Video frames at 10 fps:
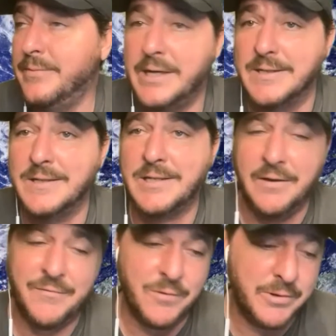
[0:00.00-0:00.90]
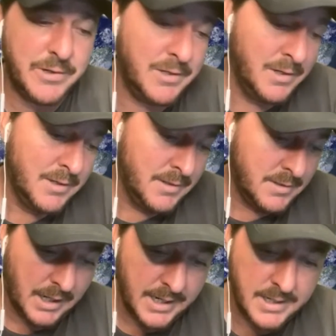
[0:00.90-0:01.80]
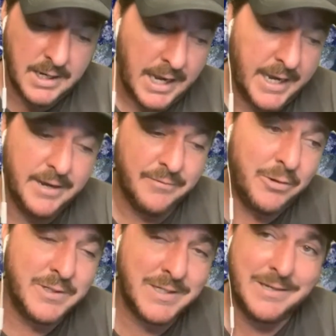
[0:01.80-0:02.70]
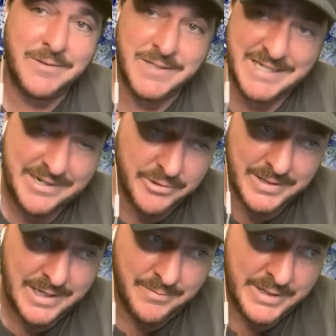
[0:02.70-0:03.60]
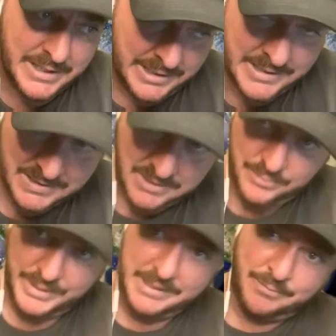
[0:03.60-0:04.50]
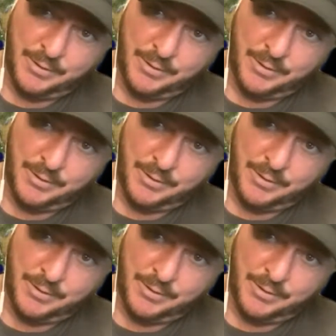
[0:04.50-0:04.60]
because in South Florida, I have always considered them, at least, to be the